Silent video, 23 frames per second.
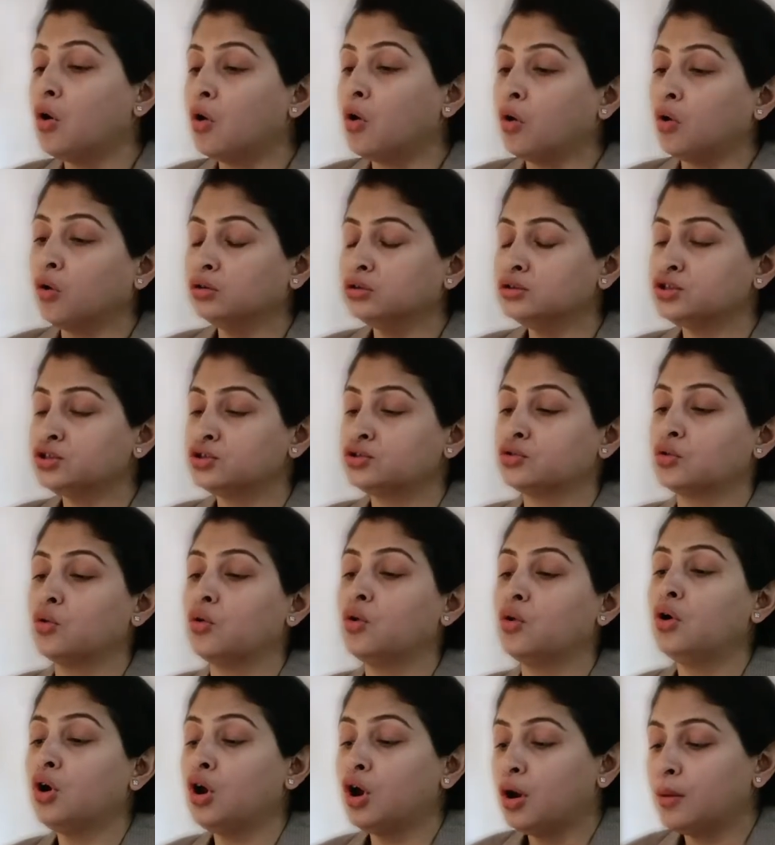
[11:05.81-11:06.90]

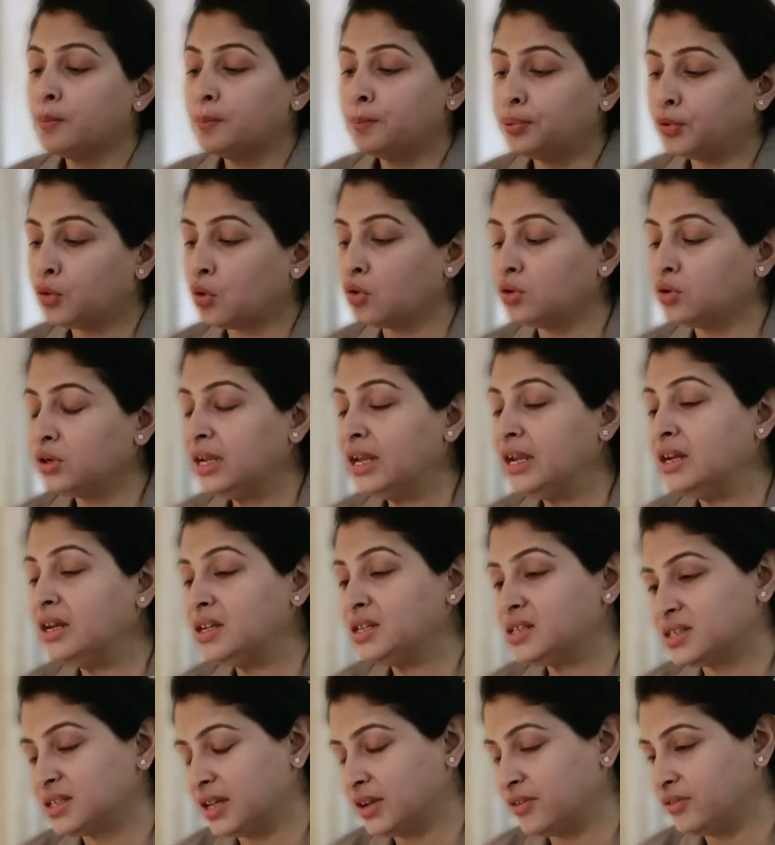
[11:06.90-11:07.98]
Also, protein
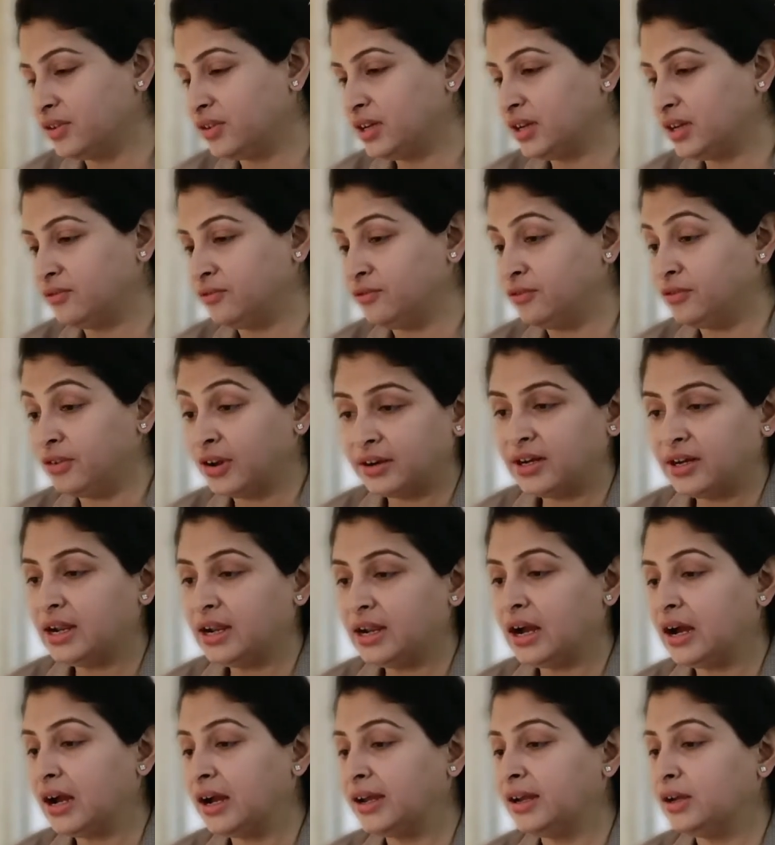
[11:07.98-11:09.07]
is given in very
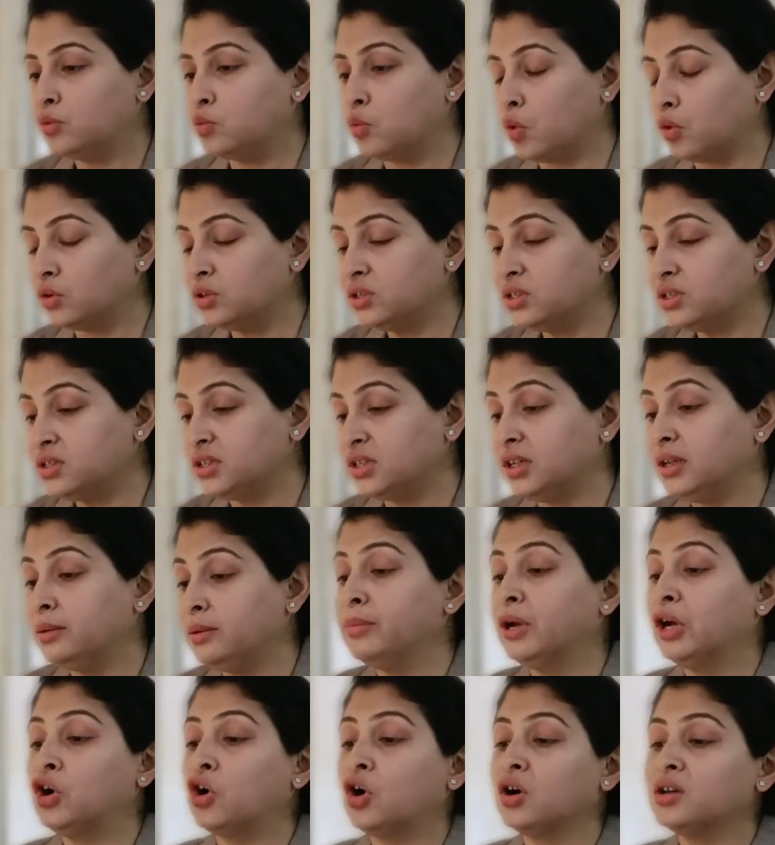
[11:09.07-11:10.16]
high quantity
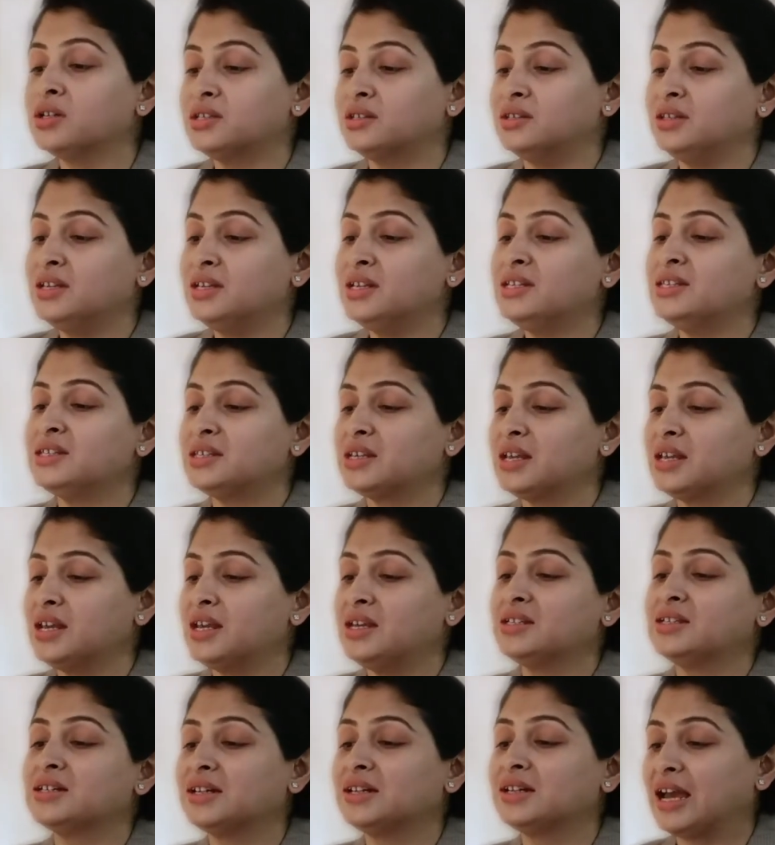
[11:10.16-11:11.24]
because this
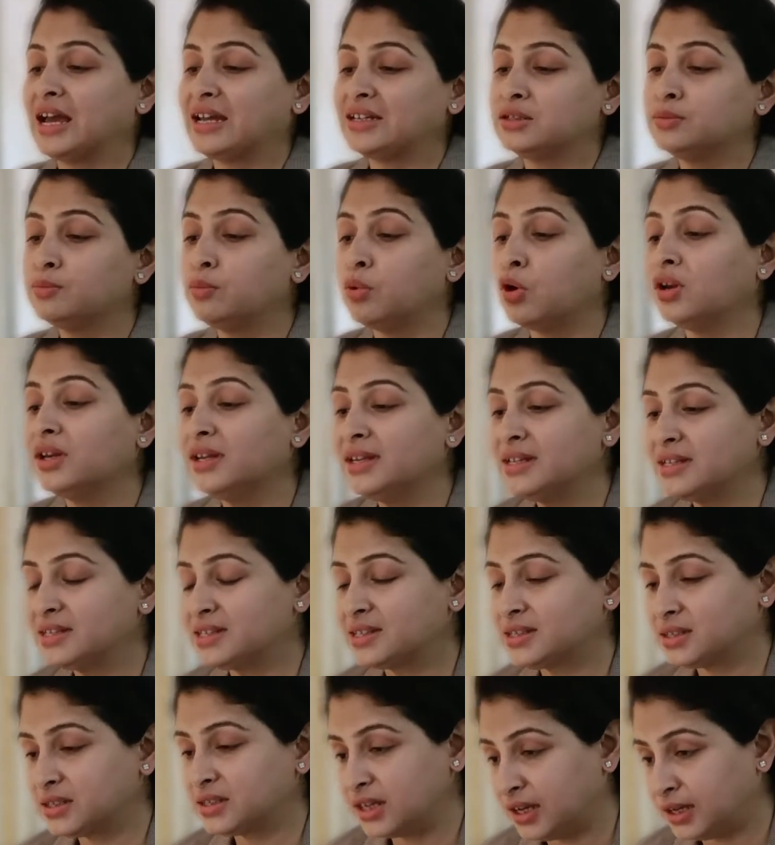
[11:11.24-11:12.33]
is a catabolic
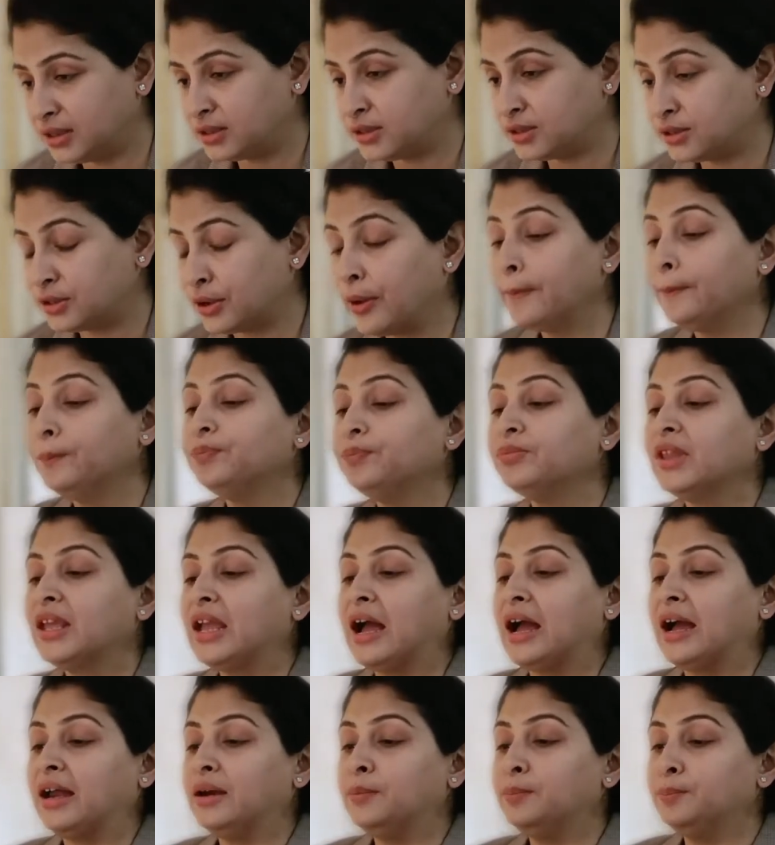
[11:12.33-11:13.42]
state,
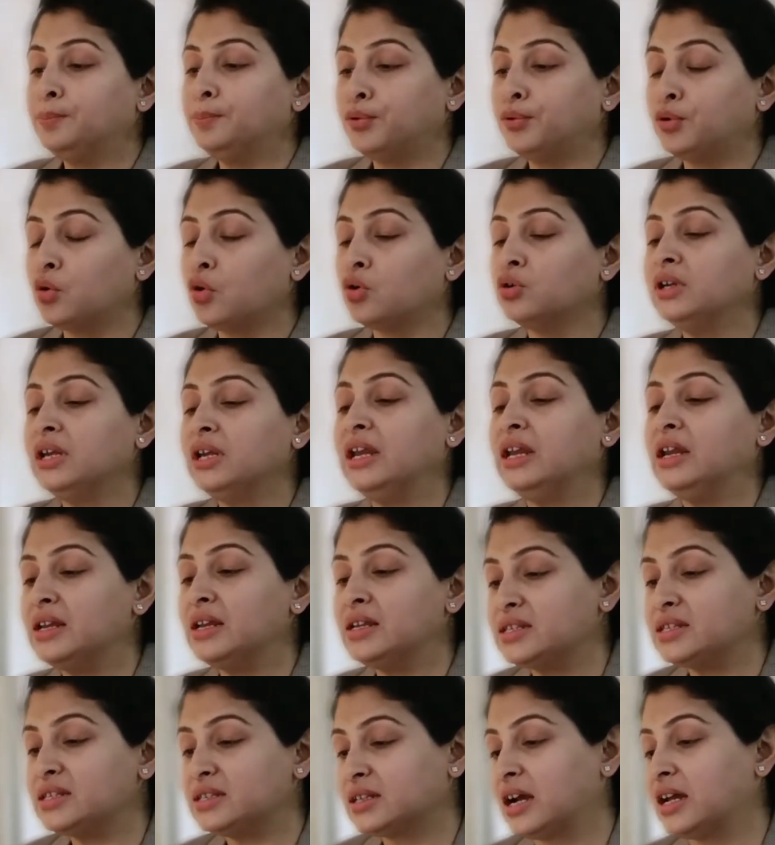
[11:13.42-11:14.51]
and protein
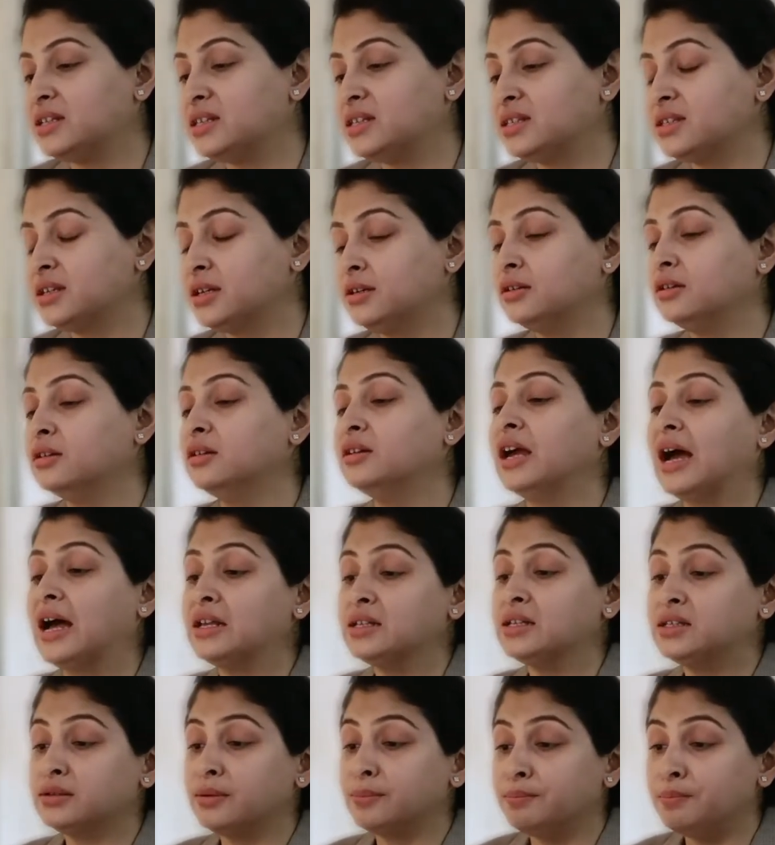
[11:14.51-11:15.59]
is considered
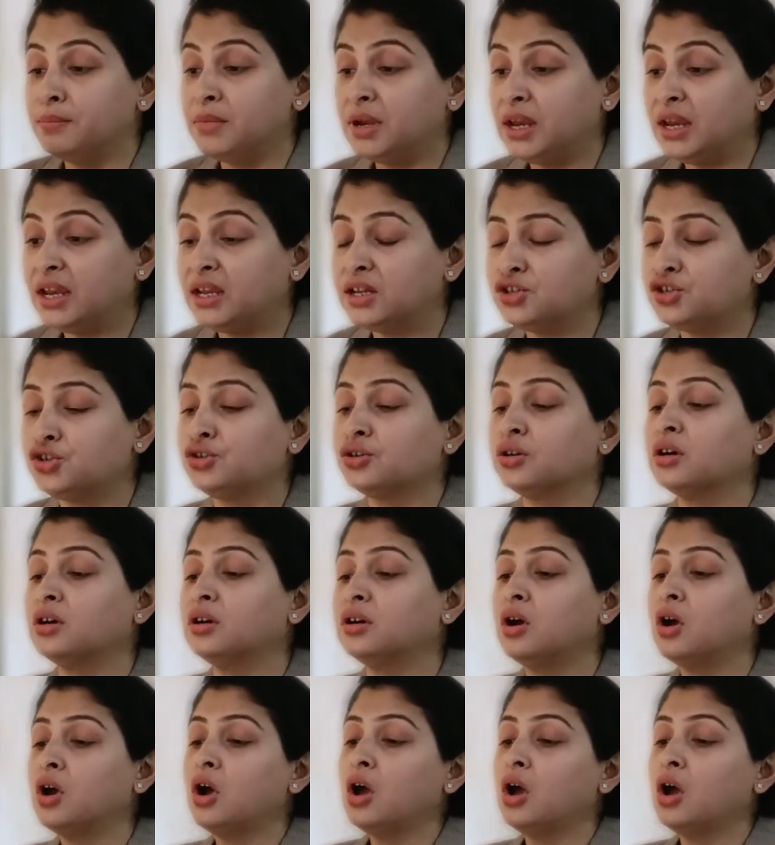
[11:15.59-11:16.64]
as a major